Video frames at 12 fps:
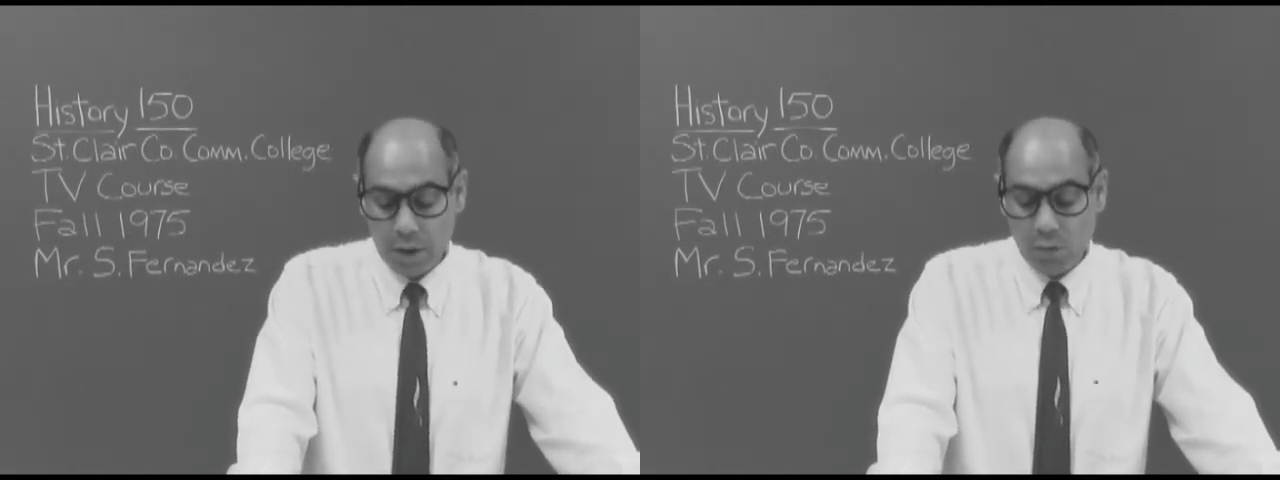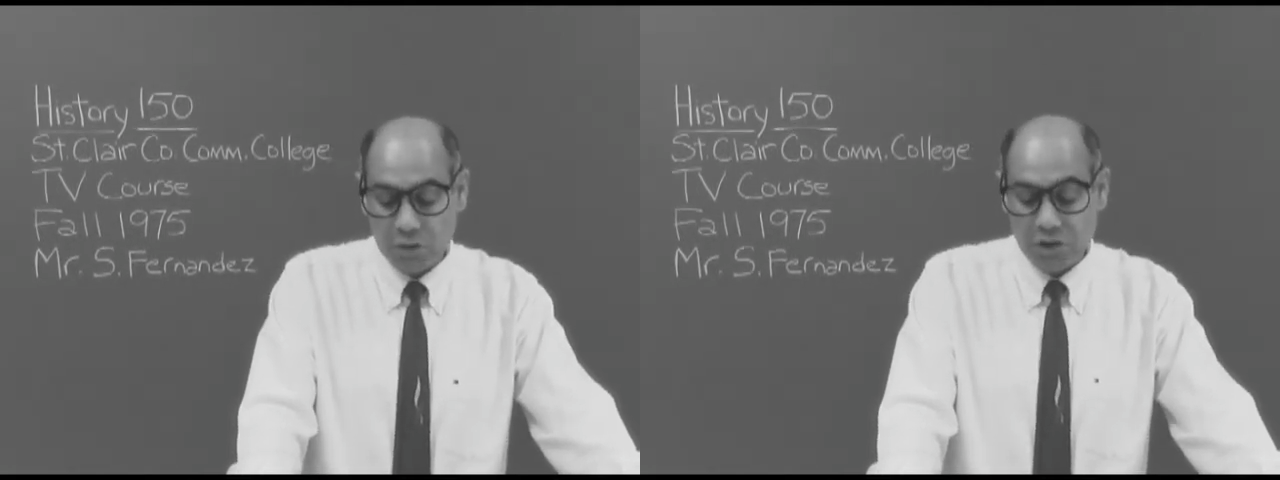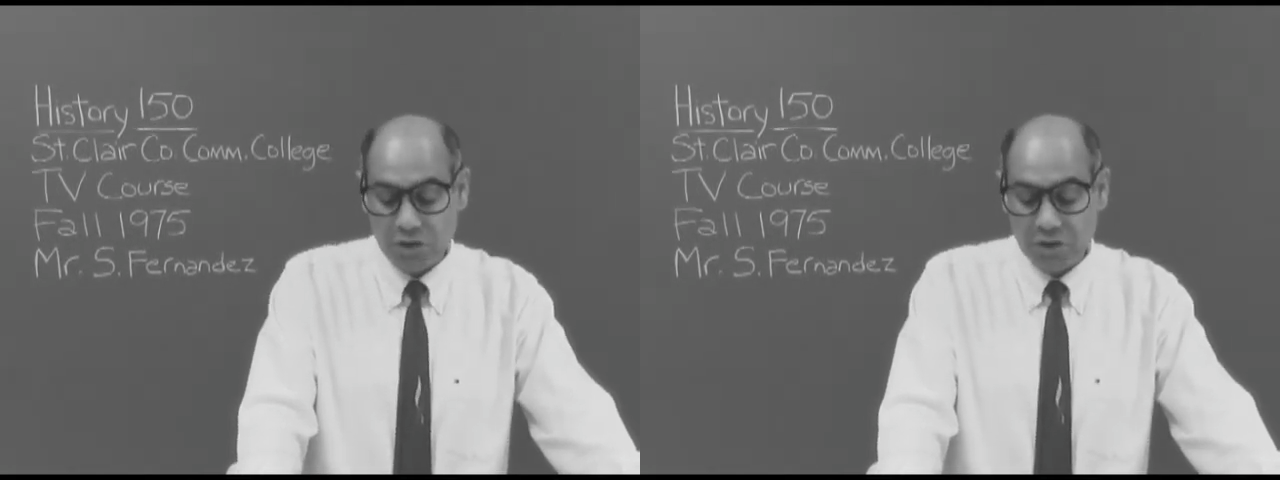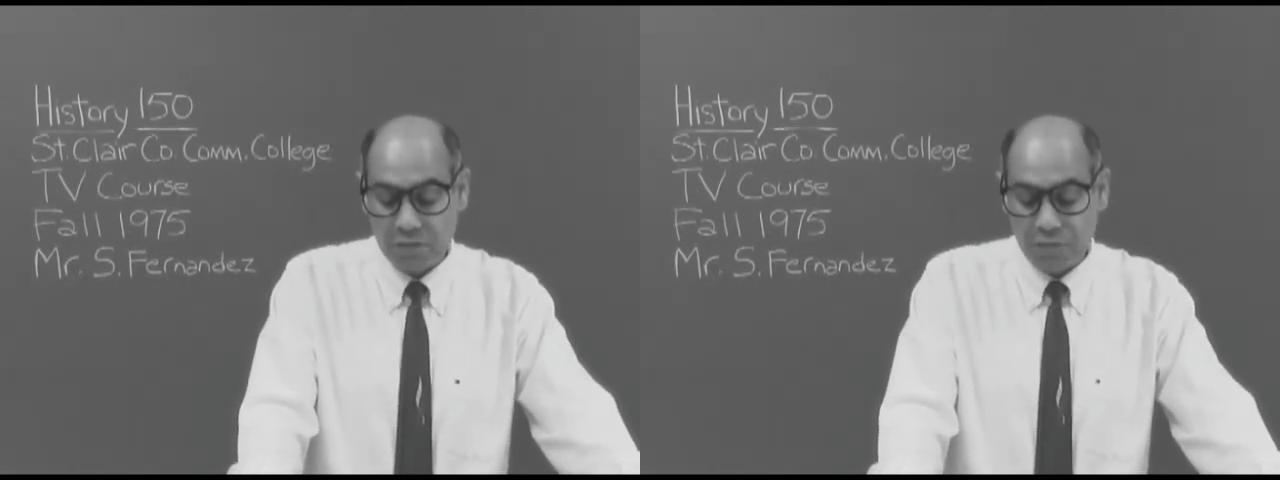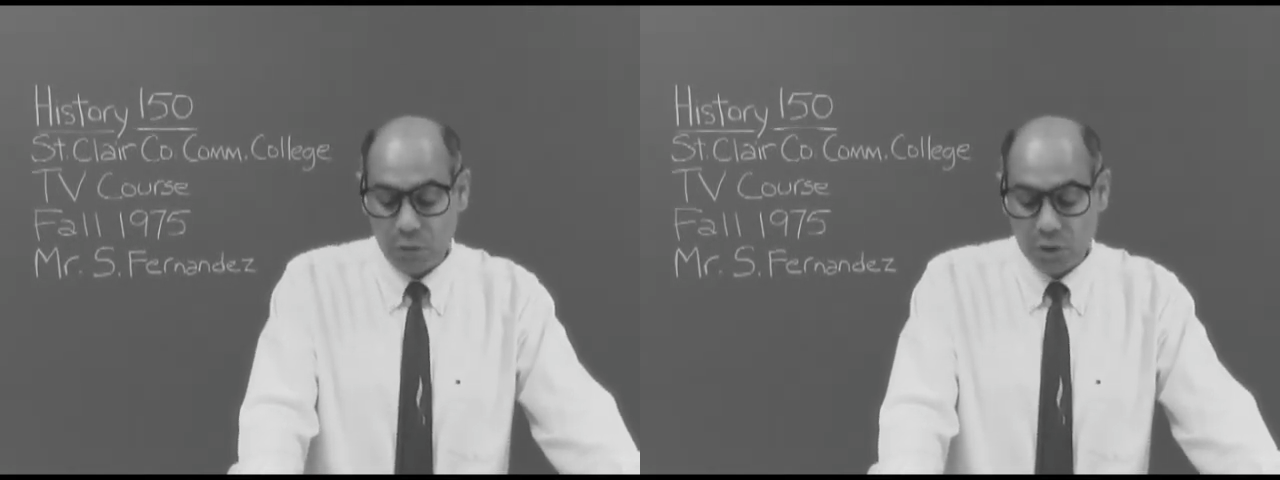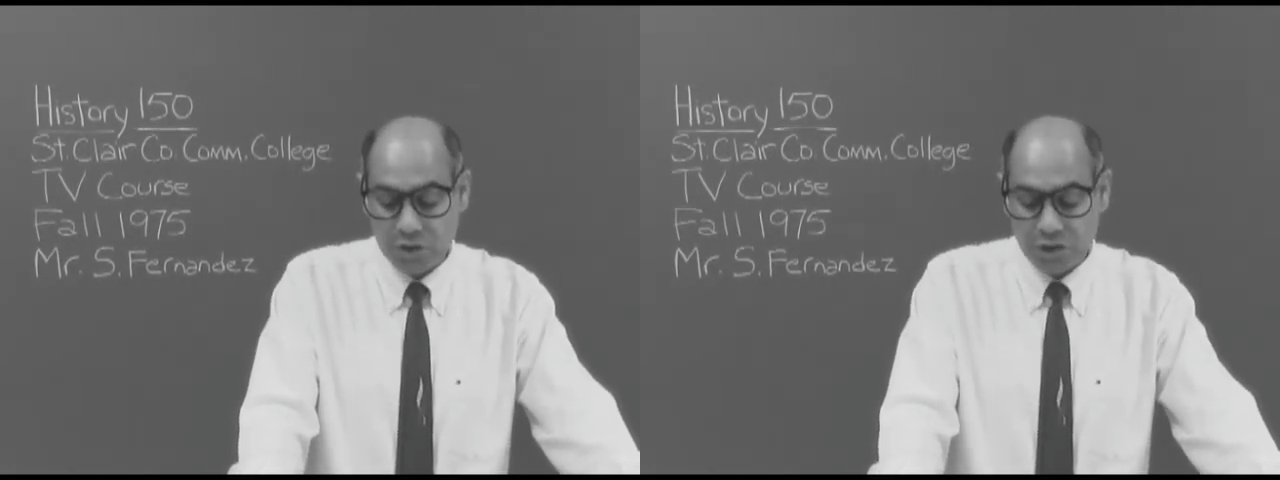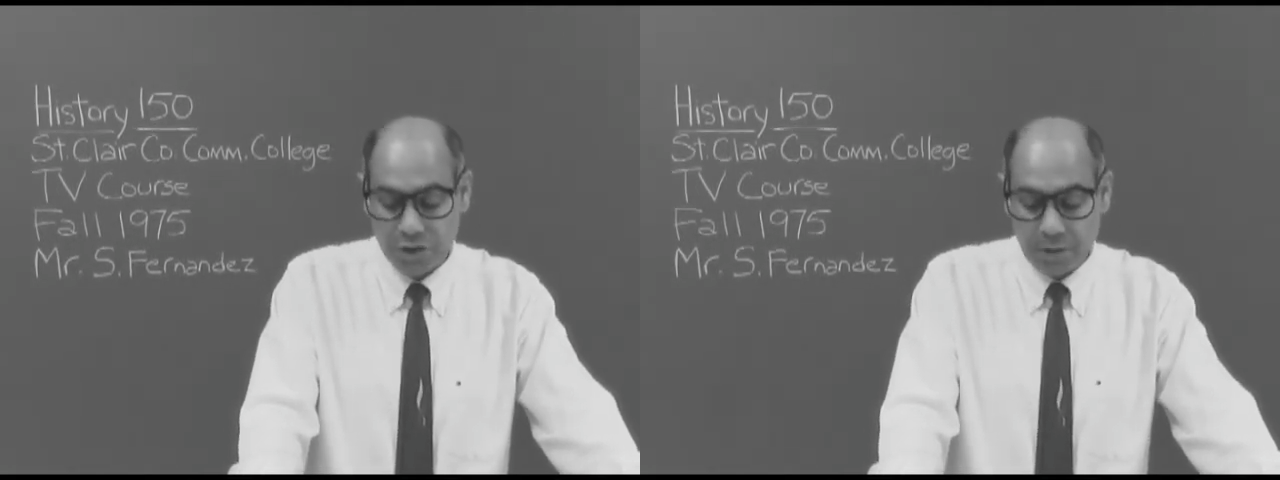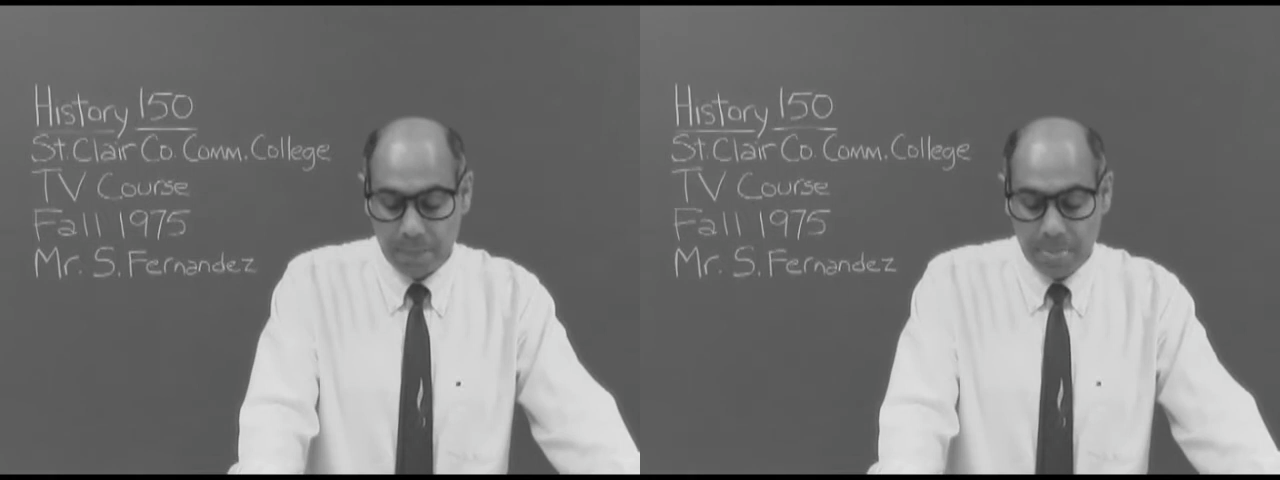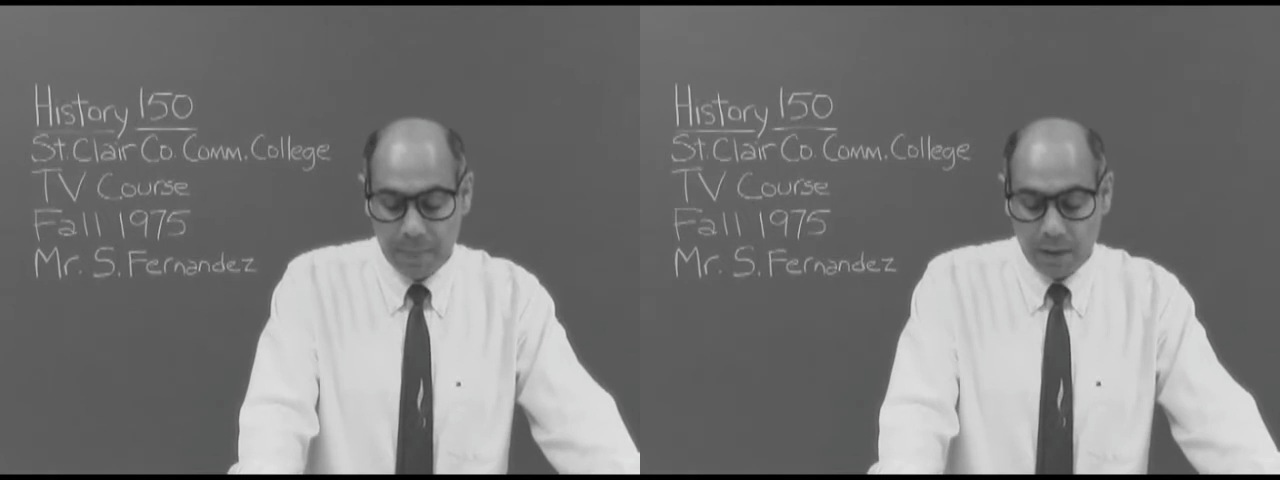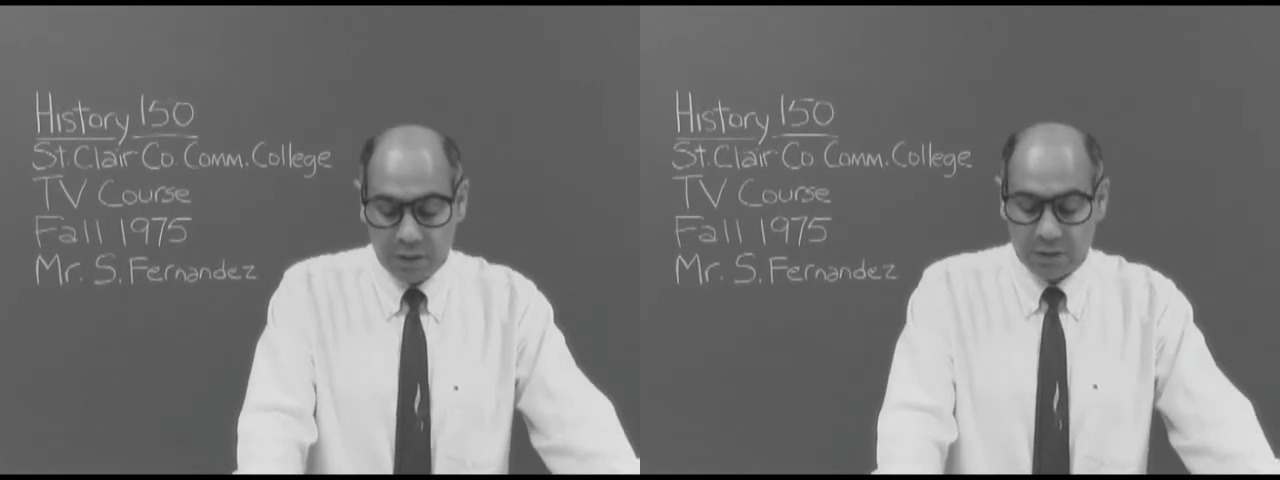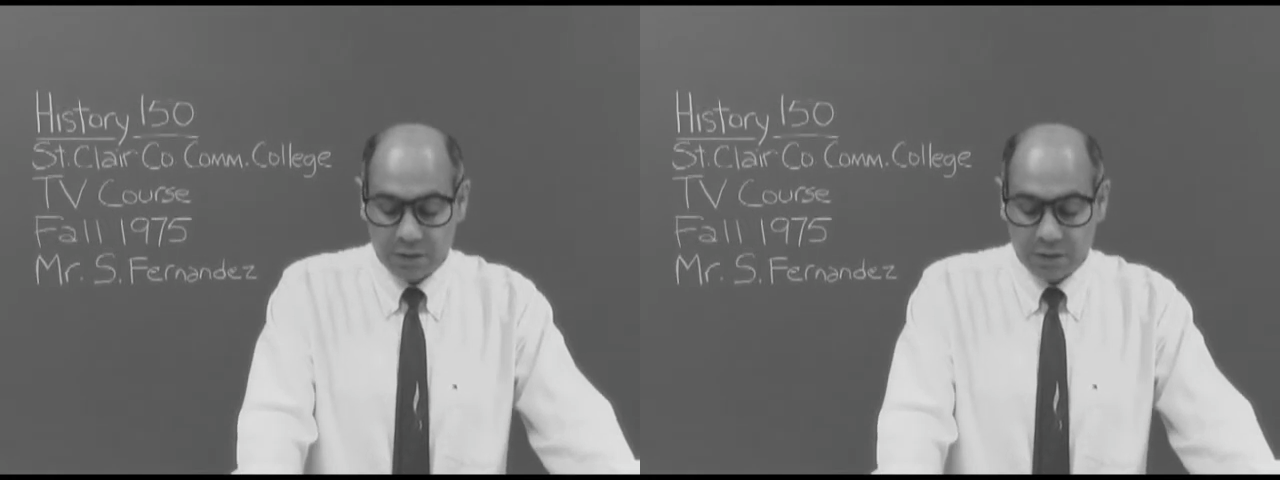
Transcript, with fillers: which is unfortunate the,